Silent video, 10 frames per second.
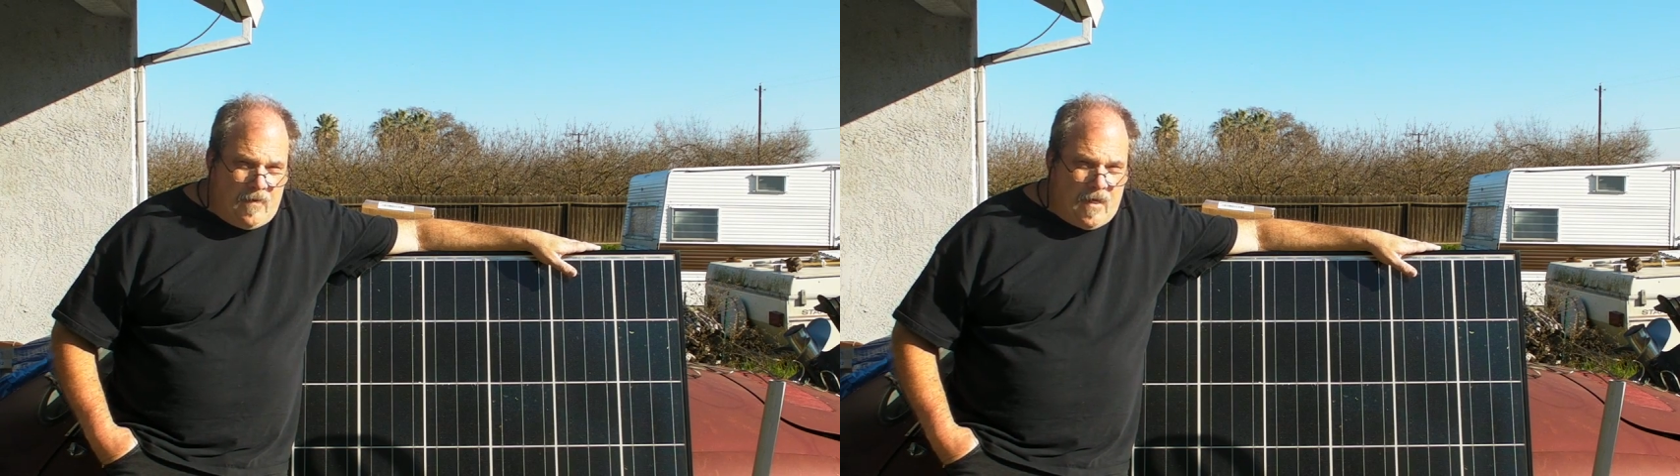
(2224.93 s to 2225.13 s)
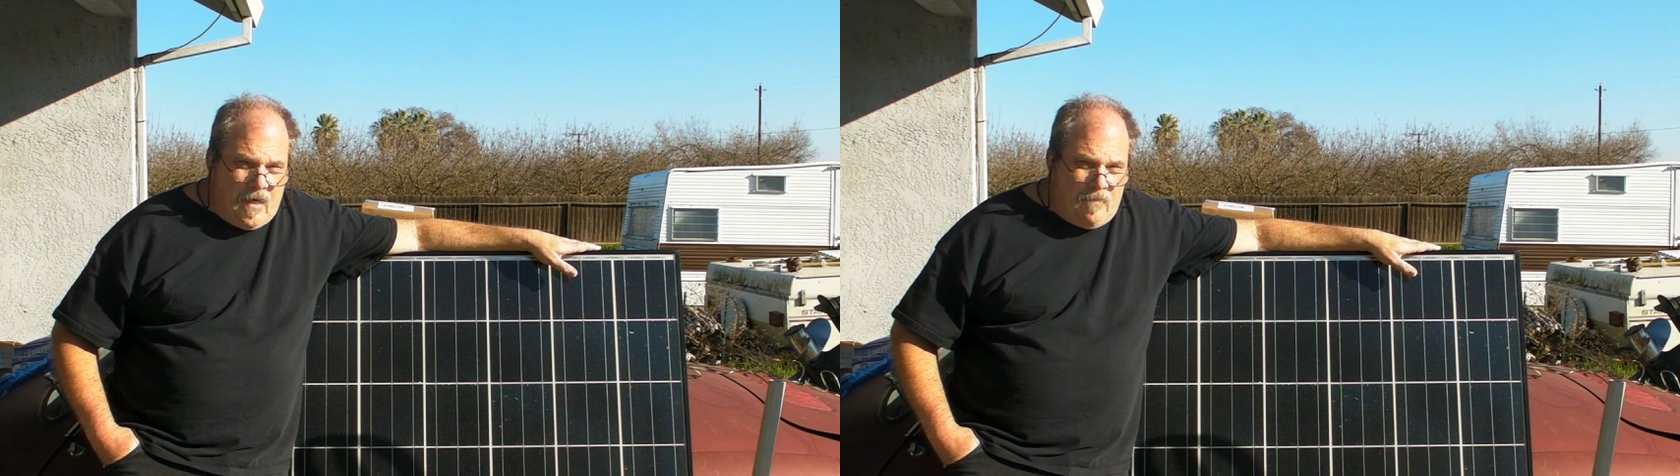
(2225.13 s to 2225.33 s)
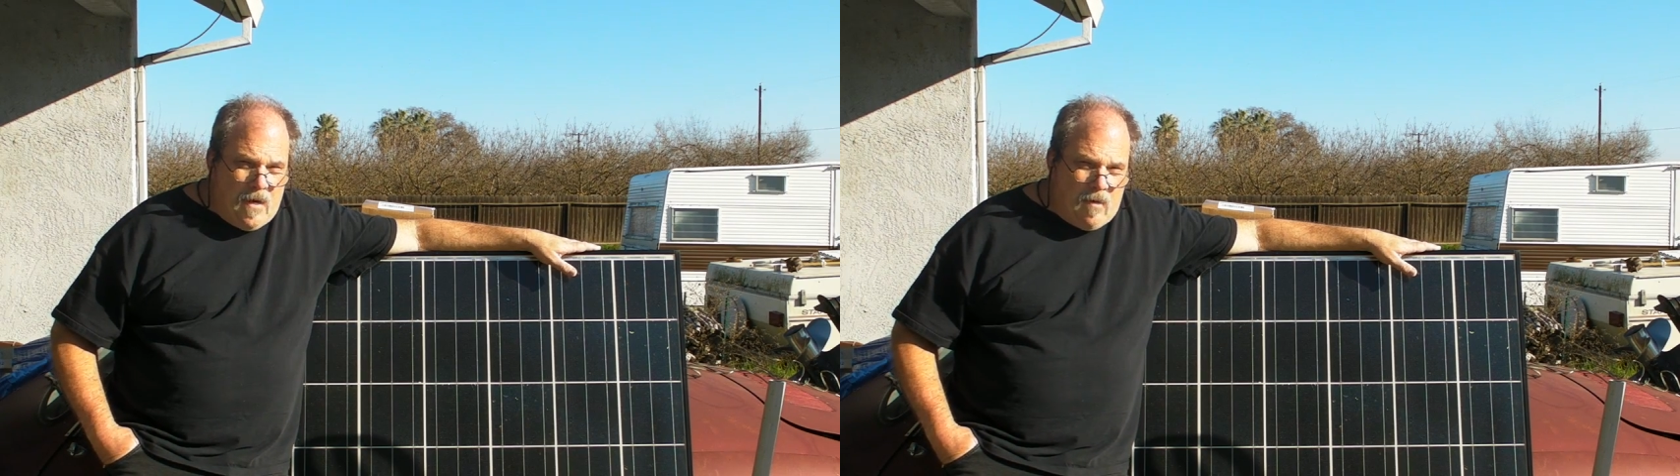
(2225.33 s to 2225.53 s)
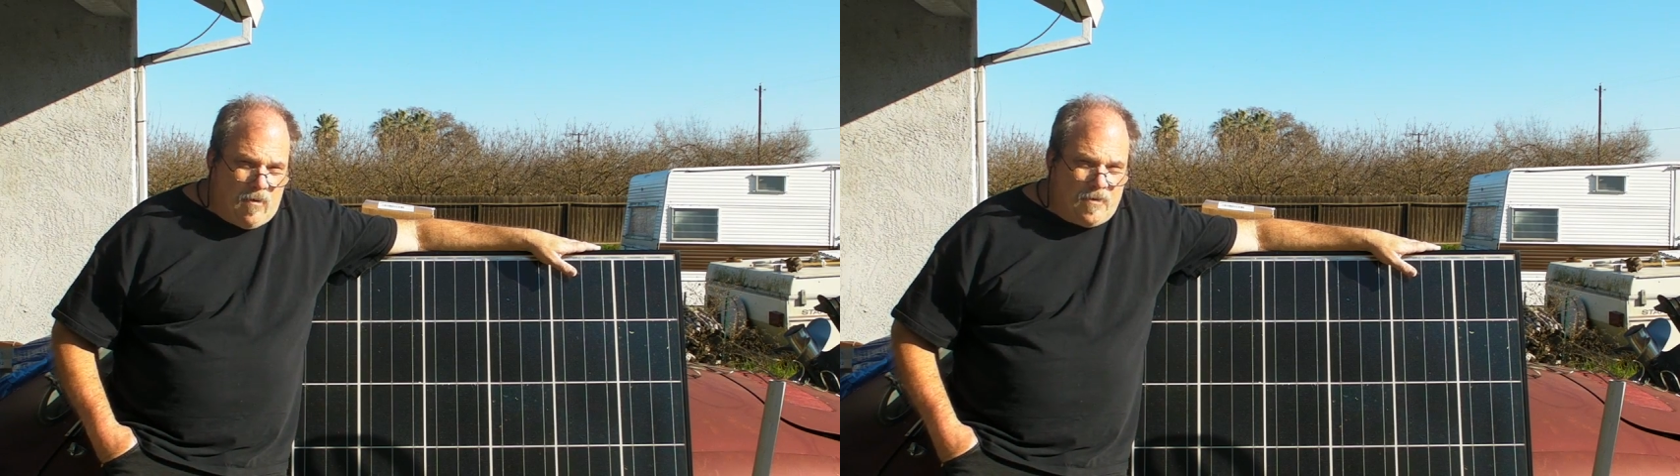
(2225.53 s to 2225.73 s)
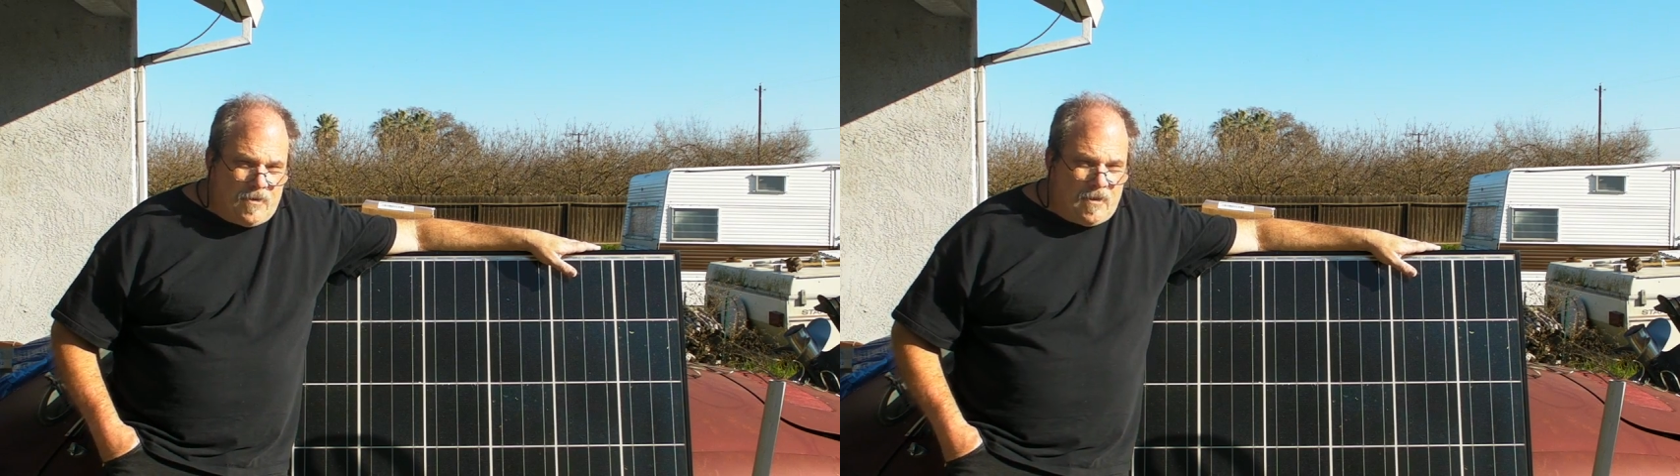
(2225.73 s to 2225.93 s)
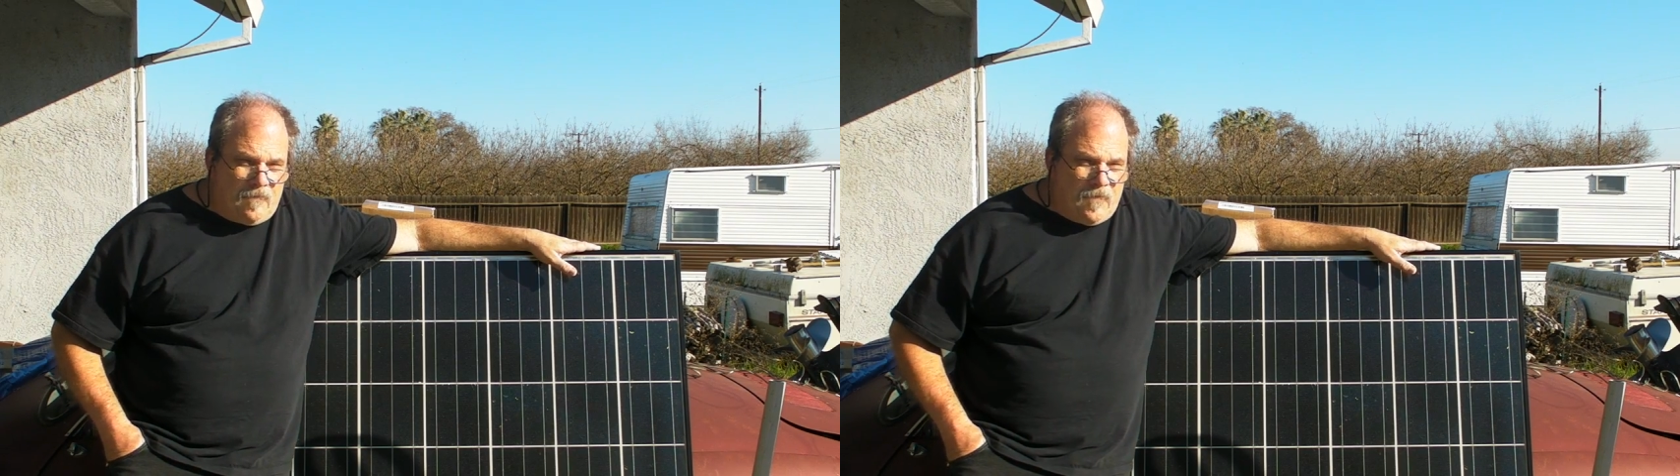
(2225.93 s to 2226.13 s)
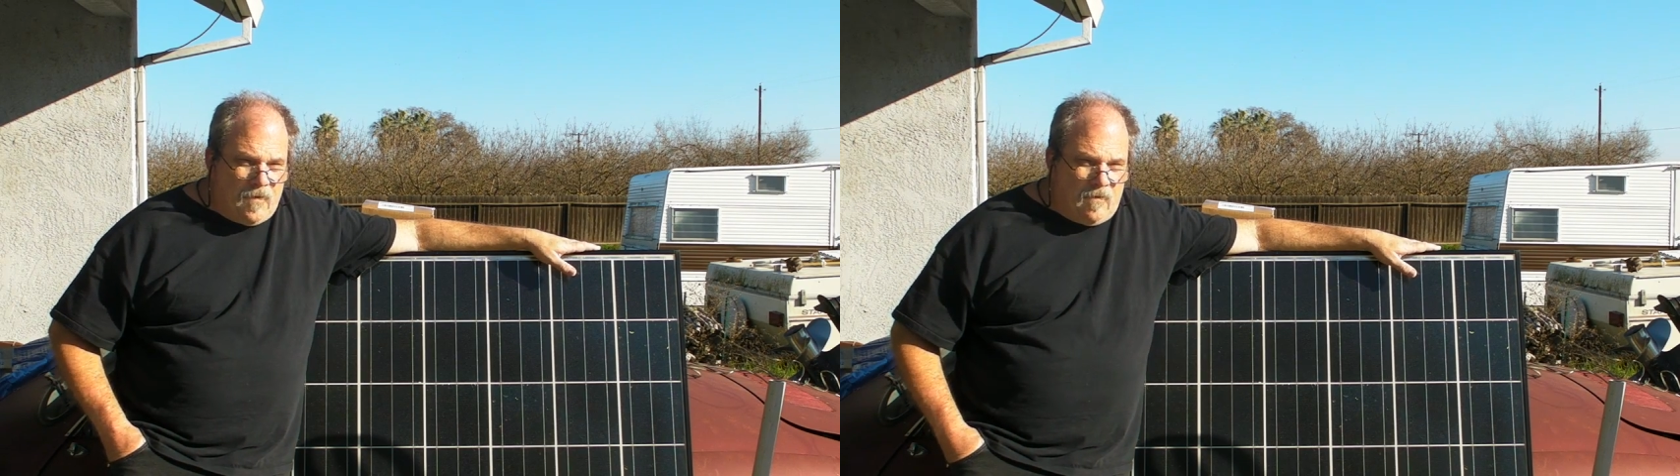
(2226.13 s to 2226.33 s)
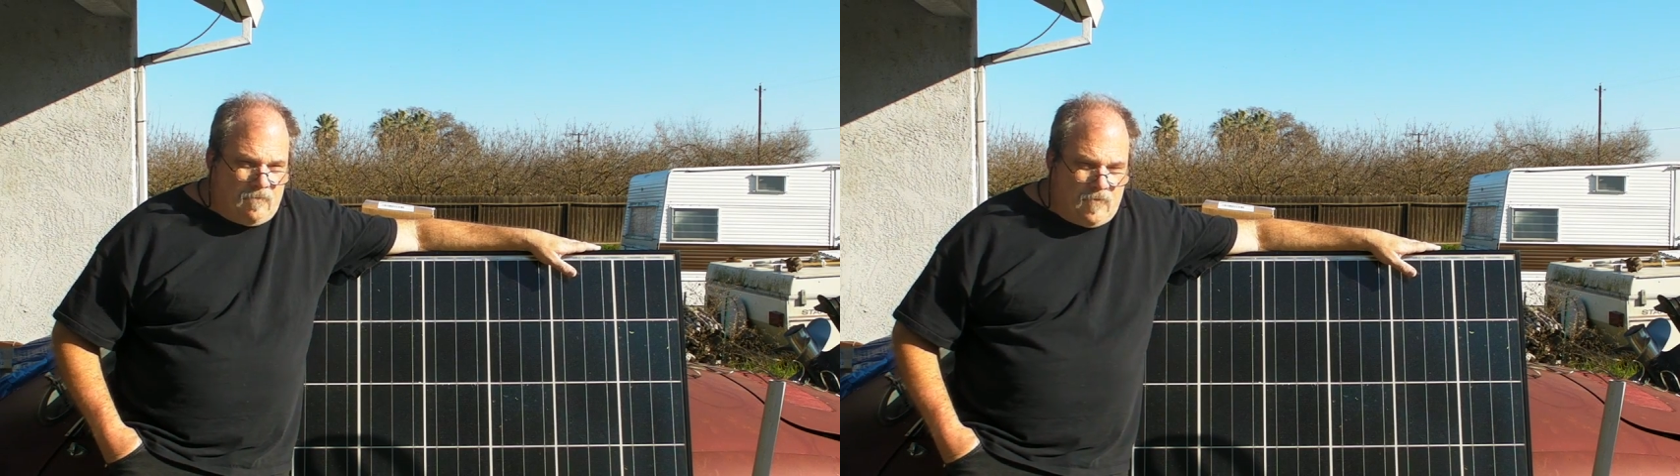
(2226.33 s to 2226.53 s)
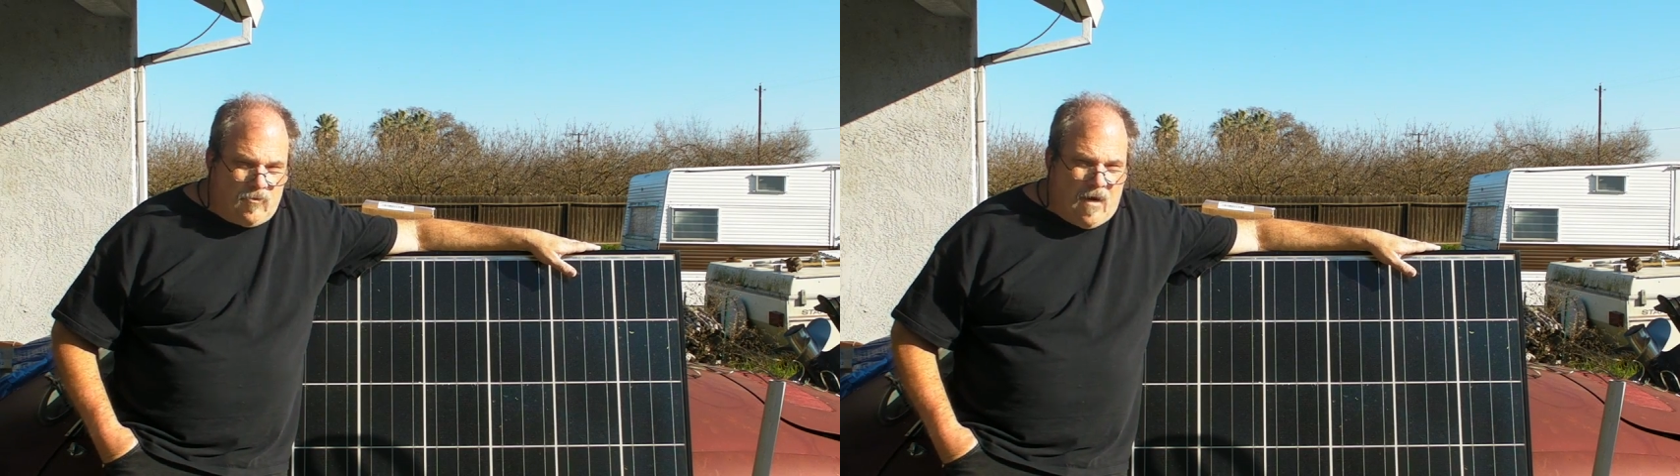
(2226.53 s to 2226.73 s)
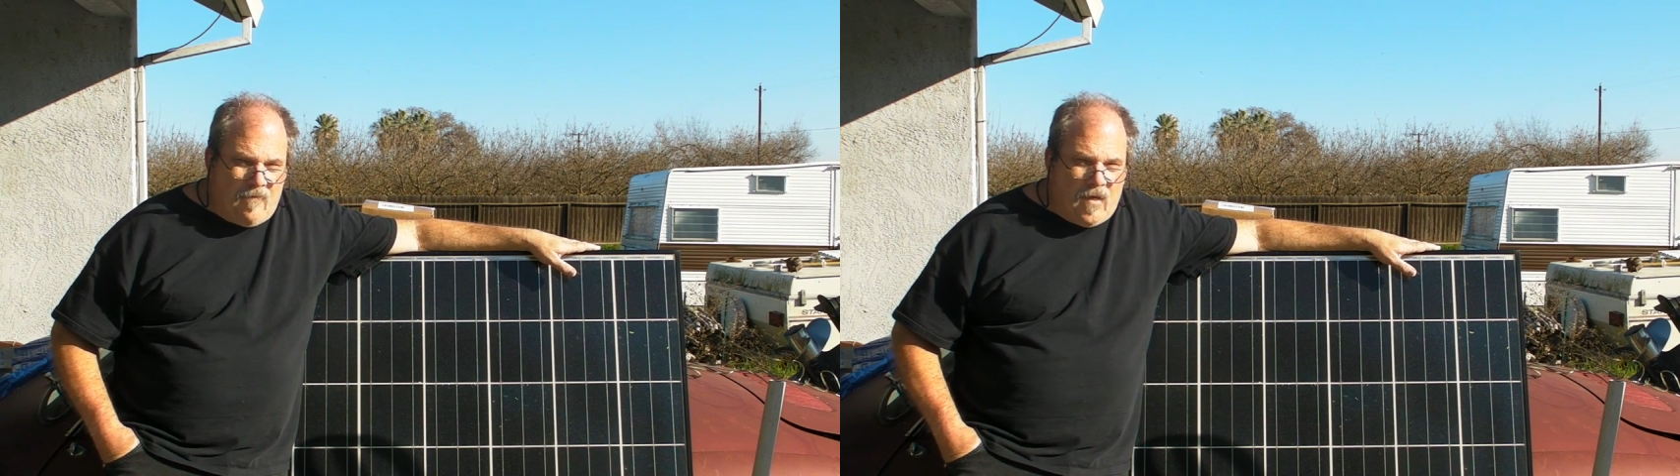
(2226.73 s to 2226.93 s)
the high powers just for
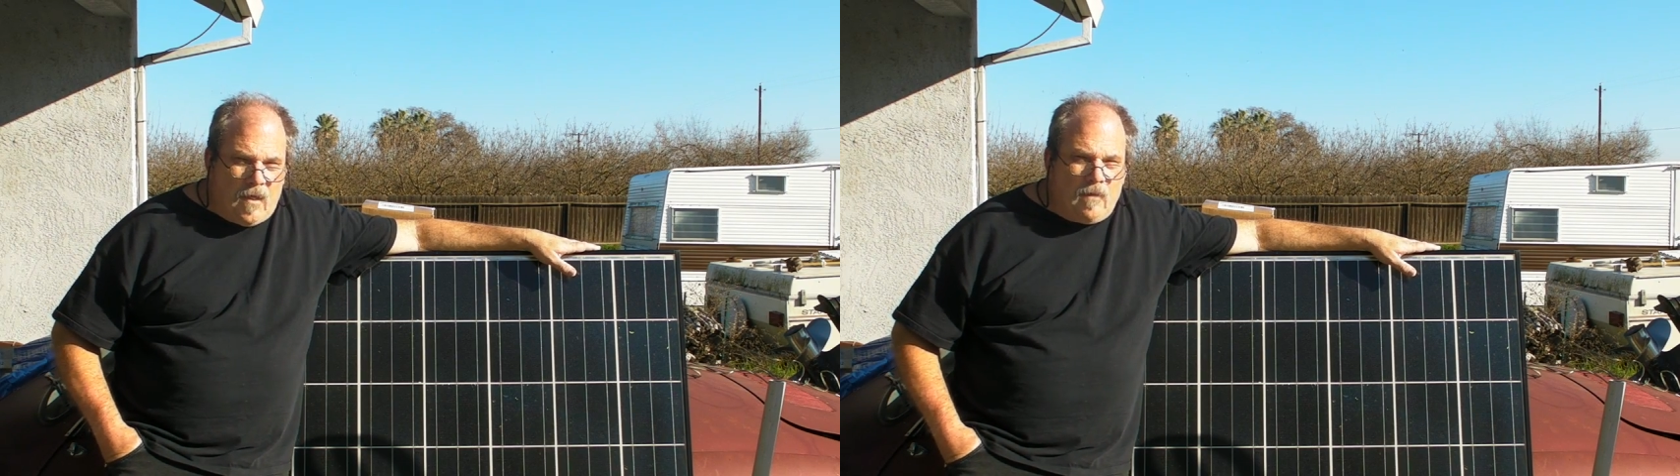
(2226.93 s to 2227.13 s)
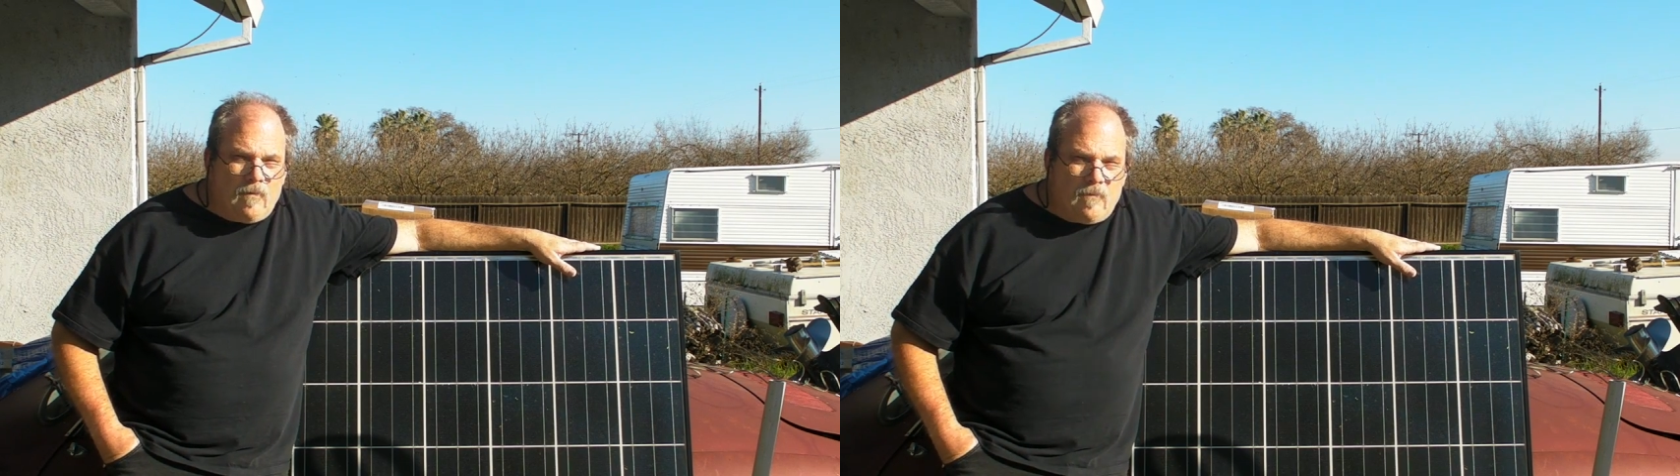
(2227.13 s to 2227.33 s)
driving it.